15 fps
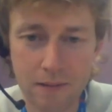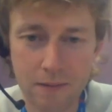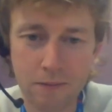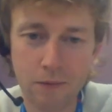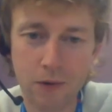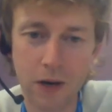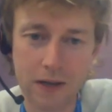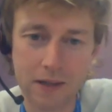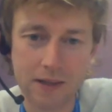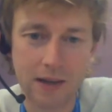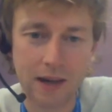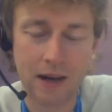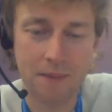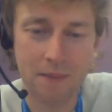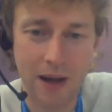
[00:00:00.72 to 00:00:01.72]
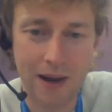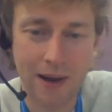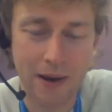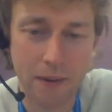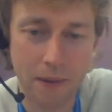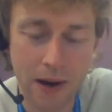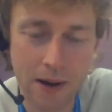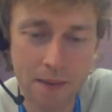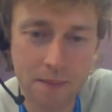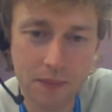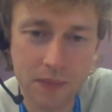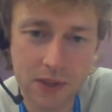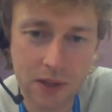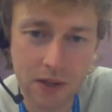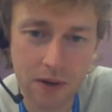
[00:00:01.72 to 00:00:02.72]
Right. Hello. I'm
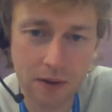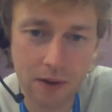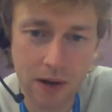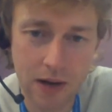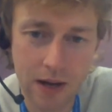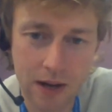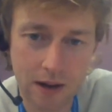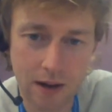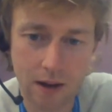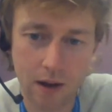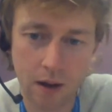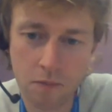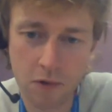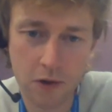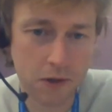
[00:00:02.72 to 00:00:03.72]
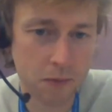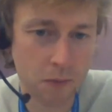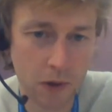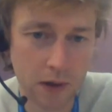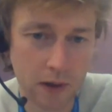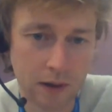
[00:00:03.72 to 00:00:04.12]
Richard Wood.